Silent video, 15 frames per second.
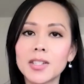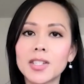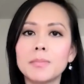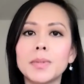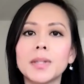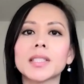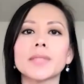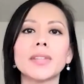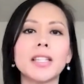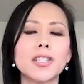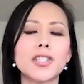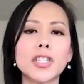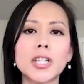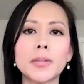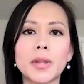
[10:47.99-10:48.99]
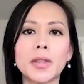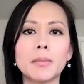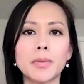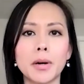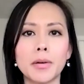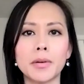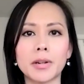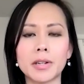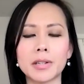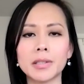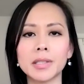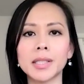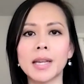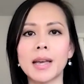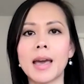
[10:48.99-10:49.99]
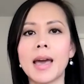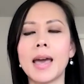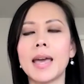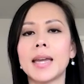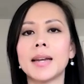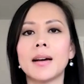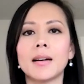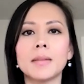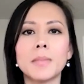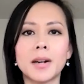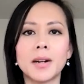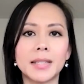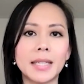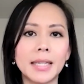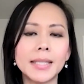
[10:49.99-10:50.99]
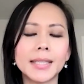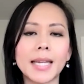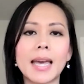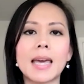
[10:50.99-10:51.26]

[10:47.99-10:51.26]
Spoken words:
She builds a relationship with the brokers in our markets.